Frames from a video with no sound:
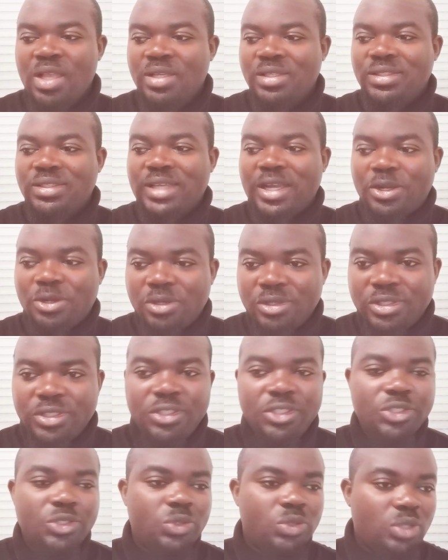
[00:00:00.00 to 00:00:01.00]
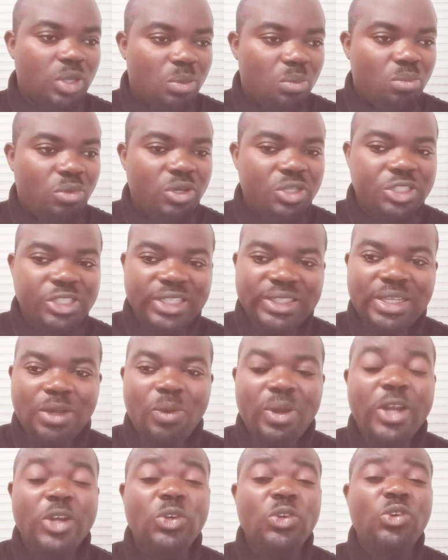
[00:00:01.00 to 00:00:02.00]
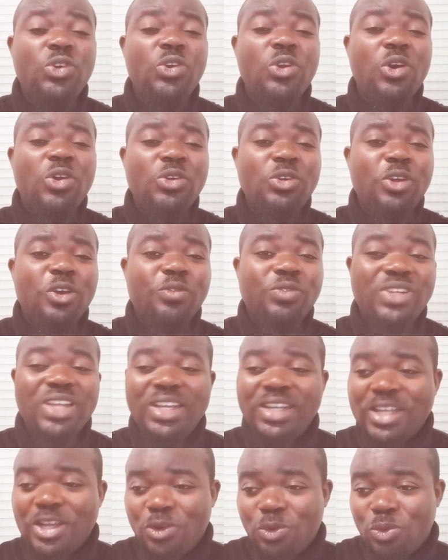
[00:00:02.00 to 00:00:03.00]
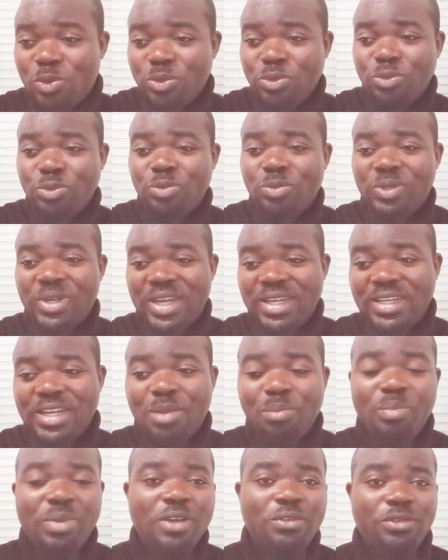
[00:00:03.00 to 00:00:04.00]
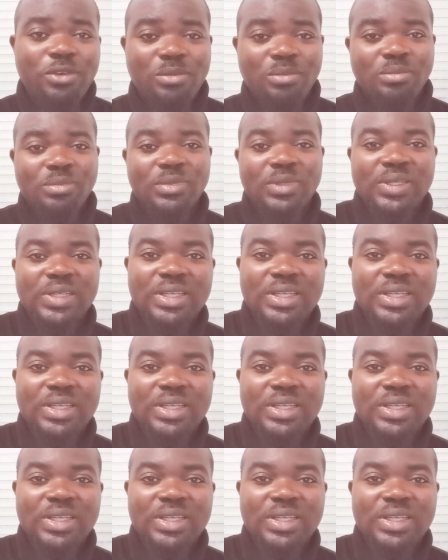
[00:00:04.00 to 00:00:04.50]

Sakodi, Stoneboy, Shatawale, none of them can go to Uganda and perform.